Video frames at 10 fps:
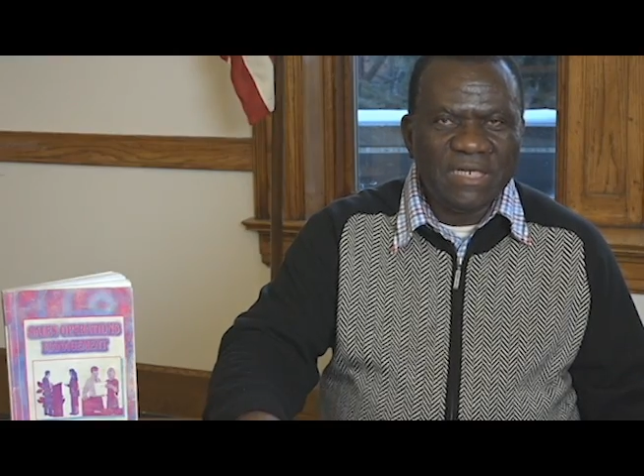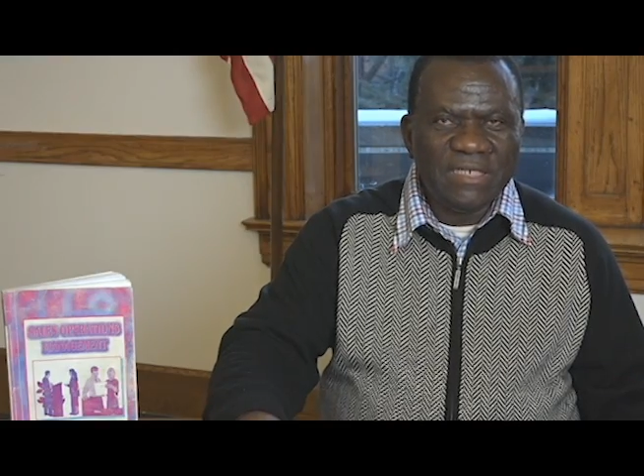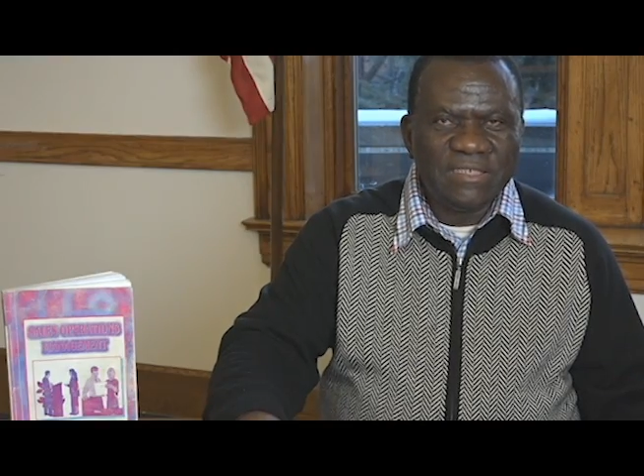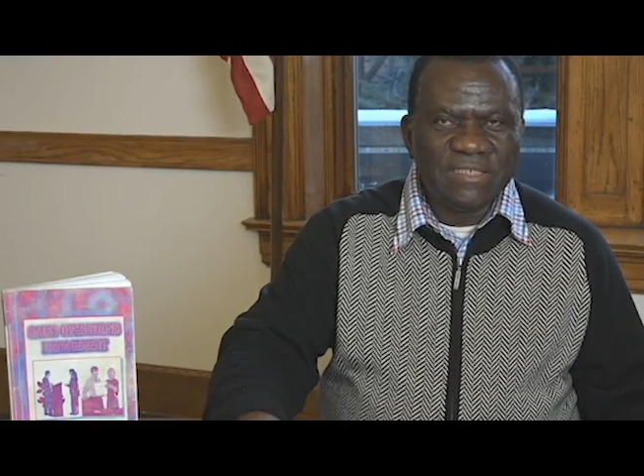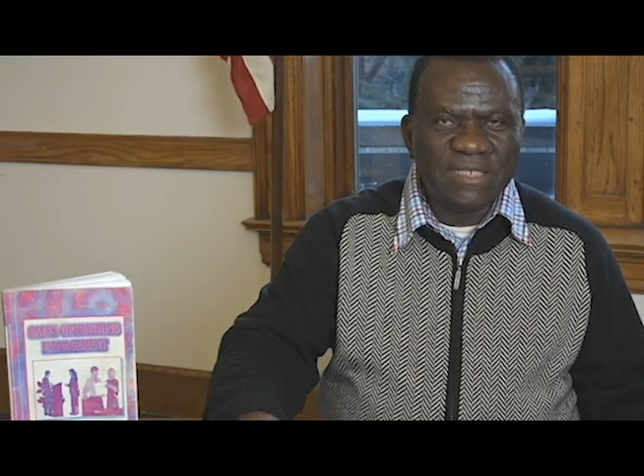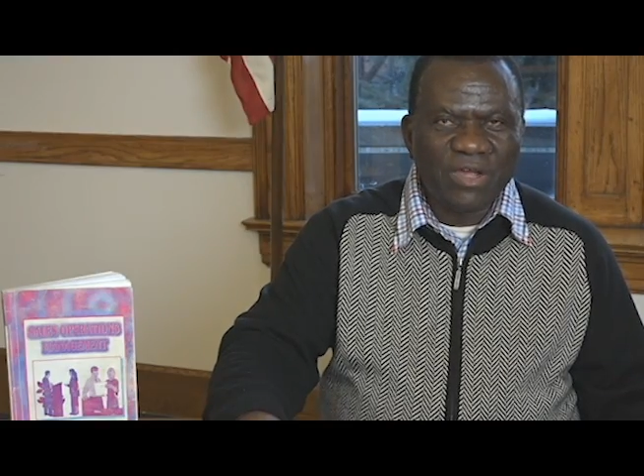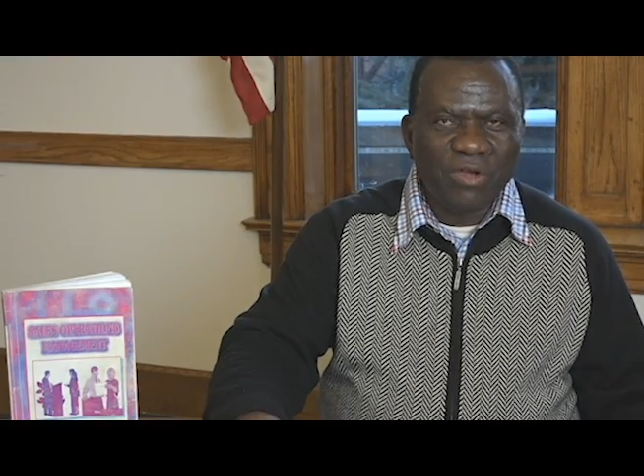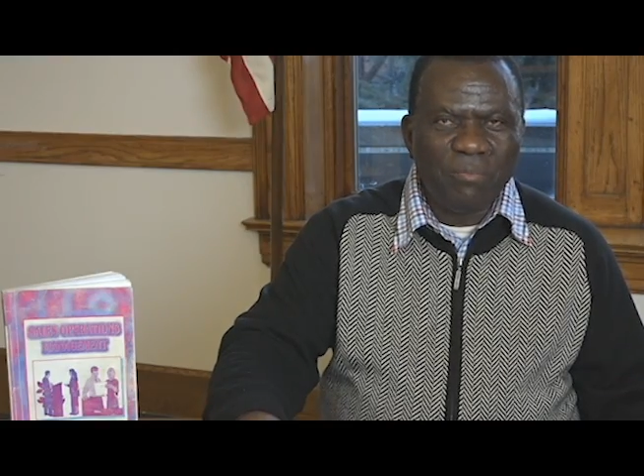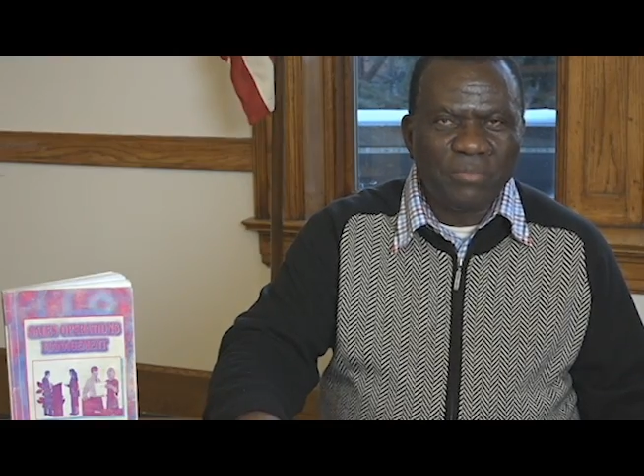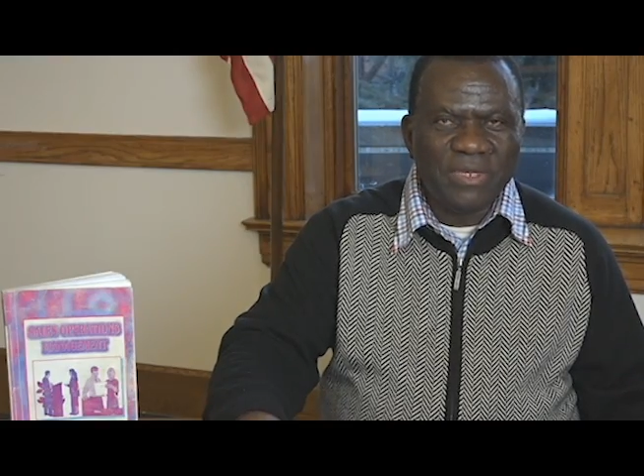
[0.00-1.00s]
It is a
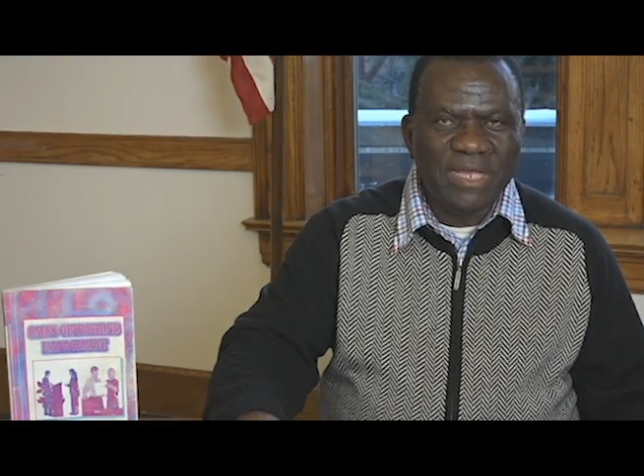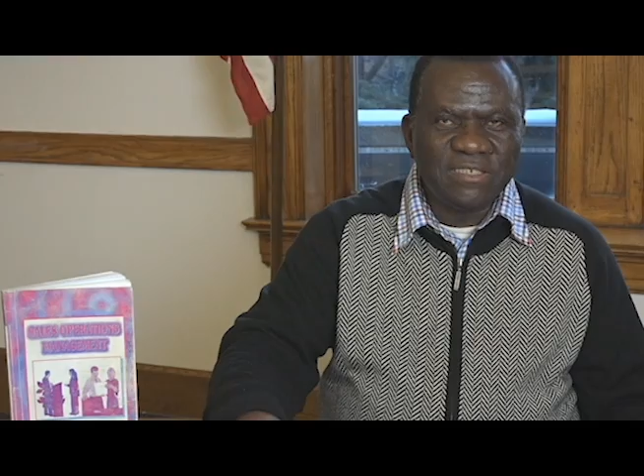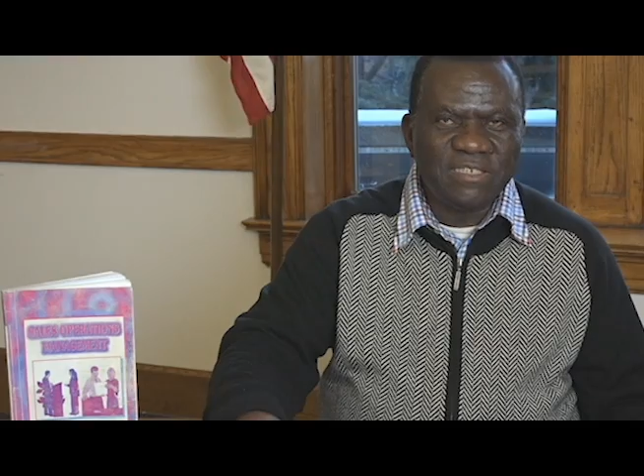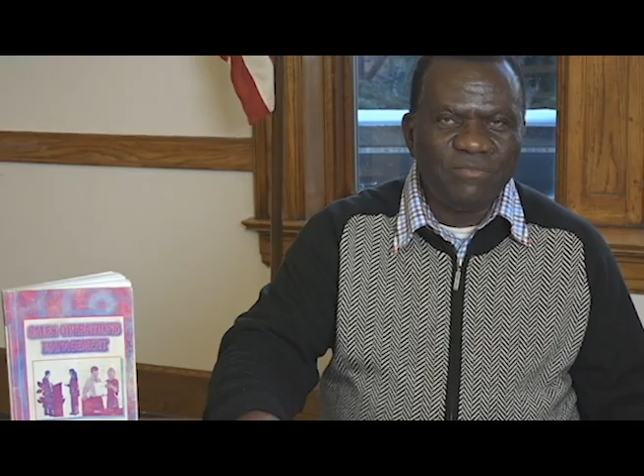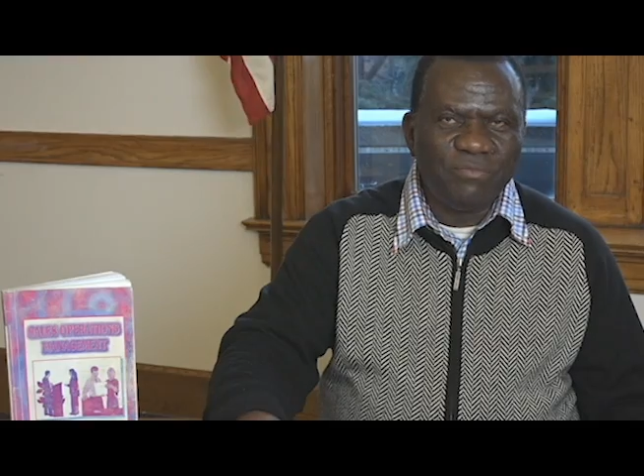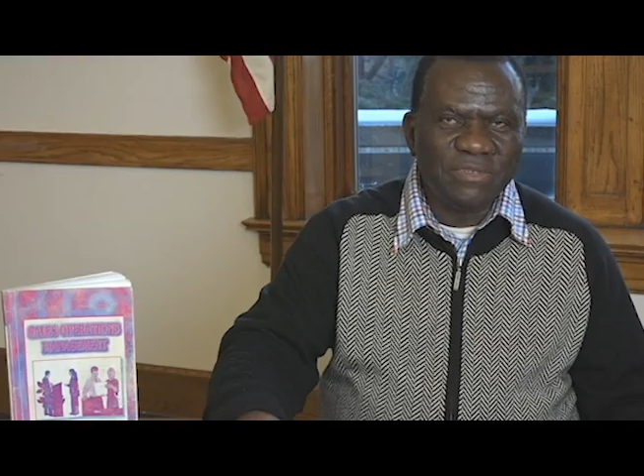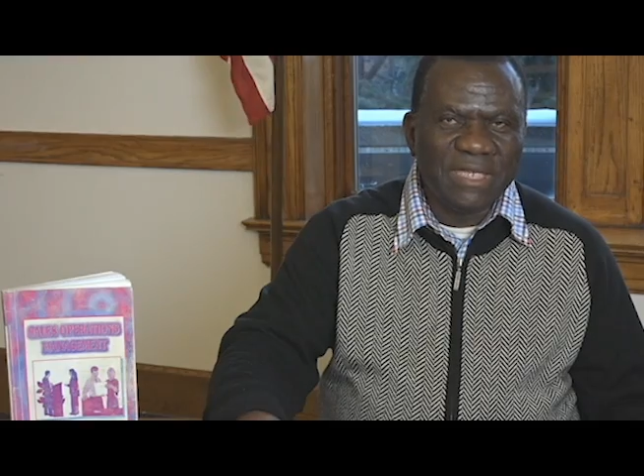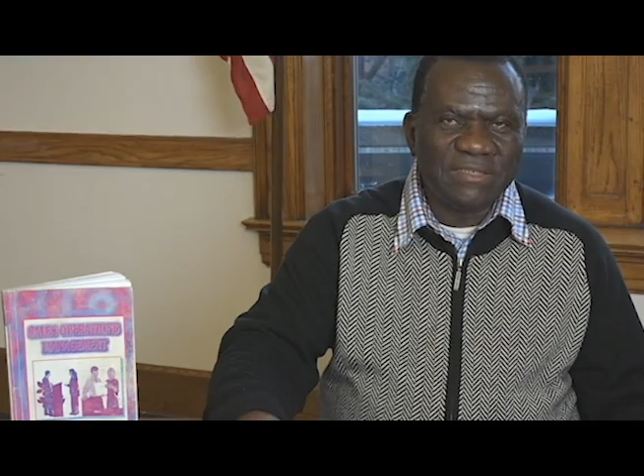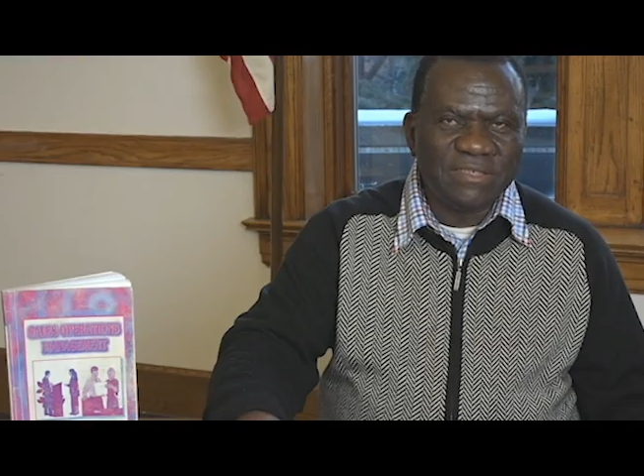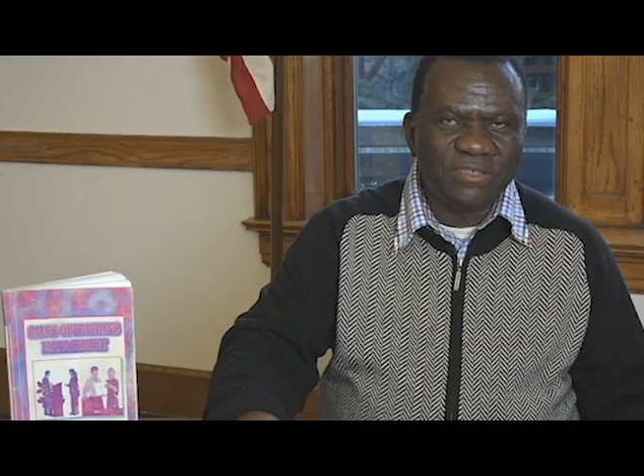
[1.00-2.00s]
comprehensive book
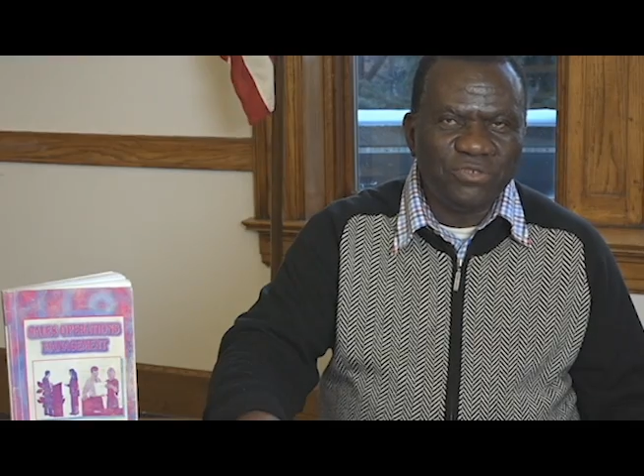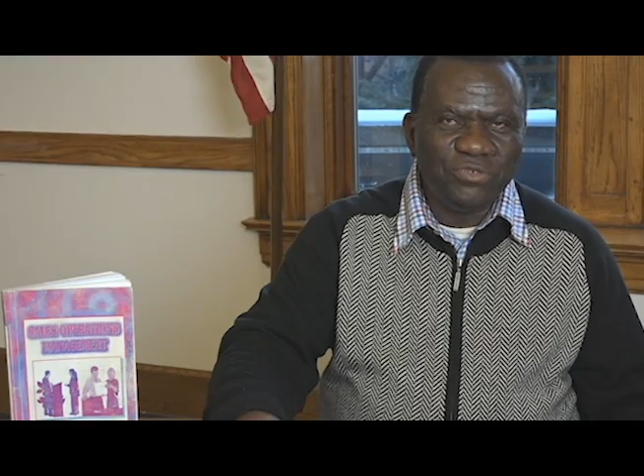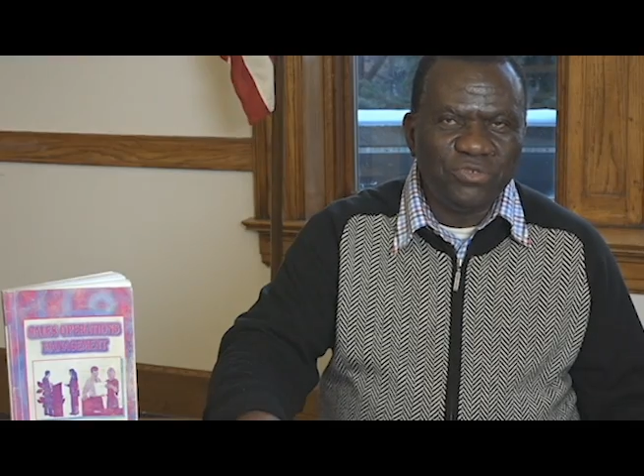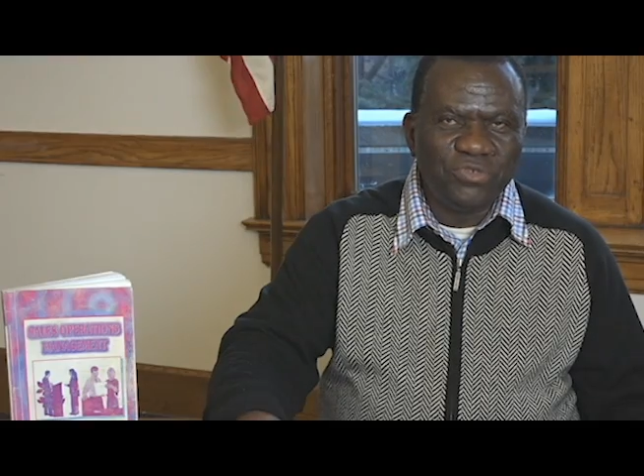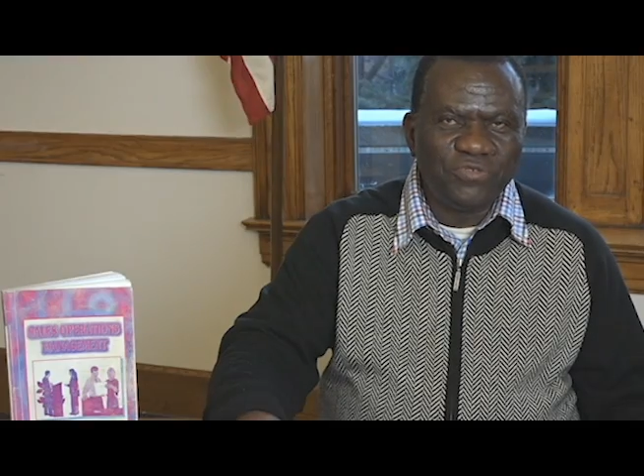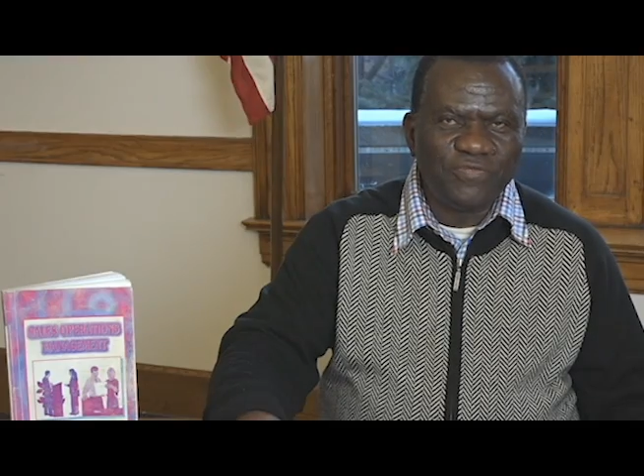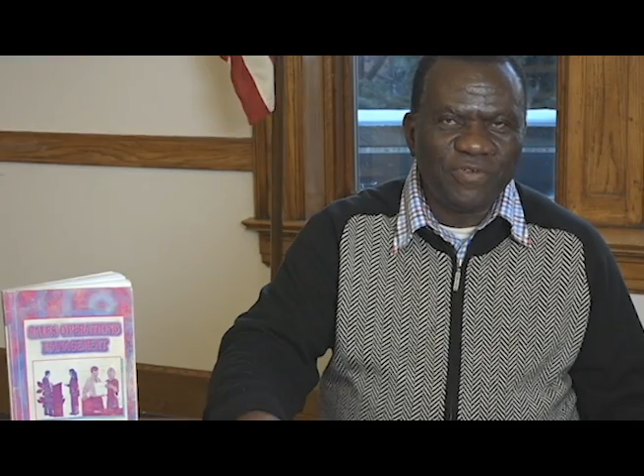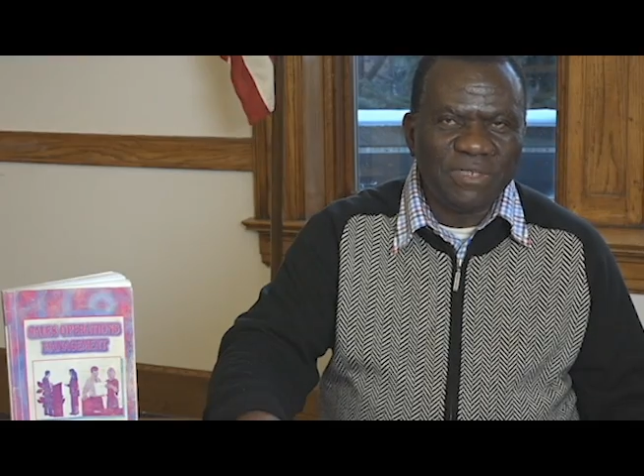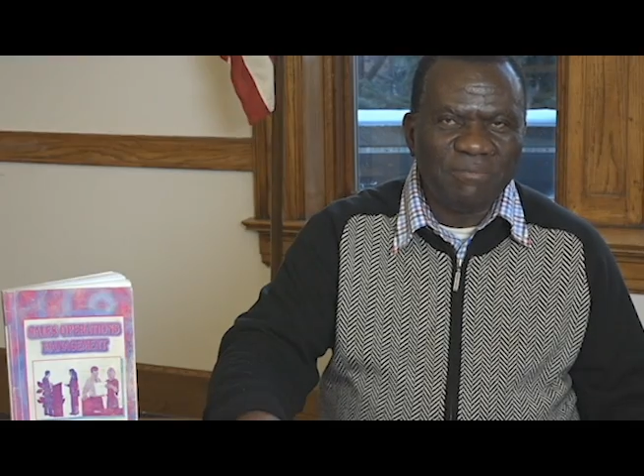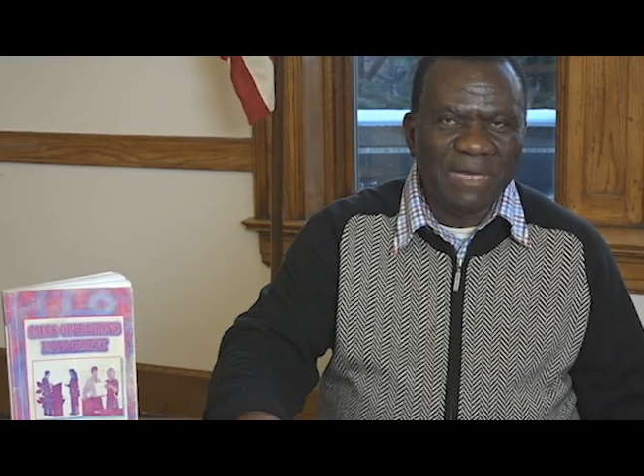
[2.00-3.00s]
that is used for
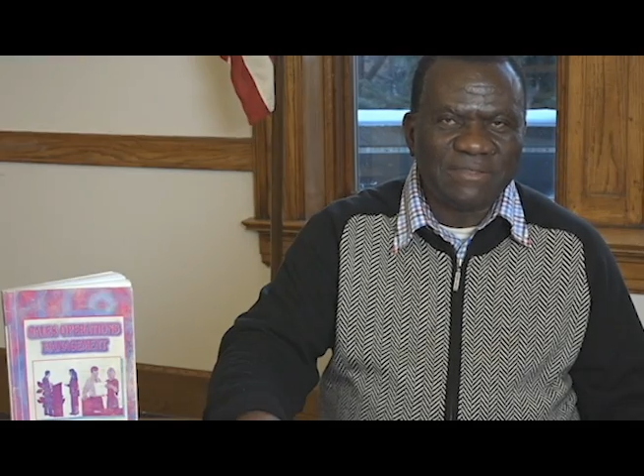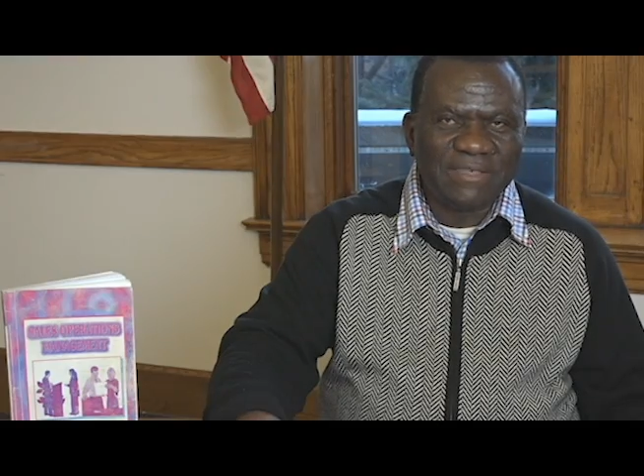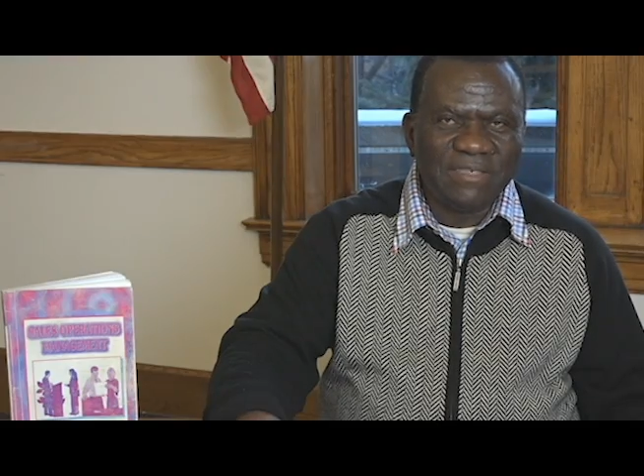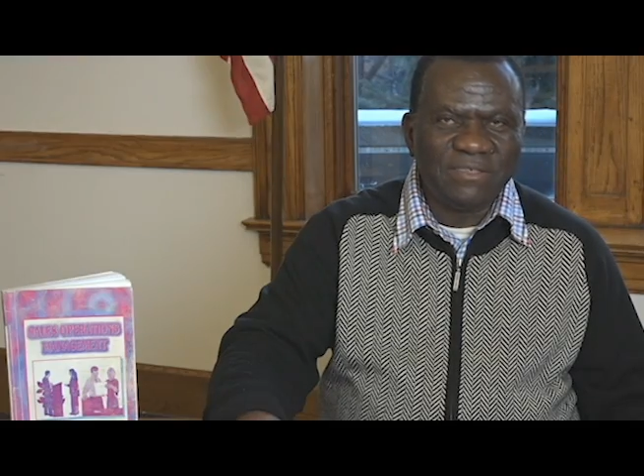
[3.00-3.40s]
the master's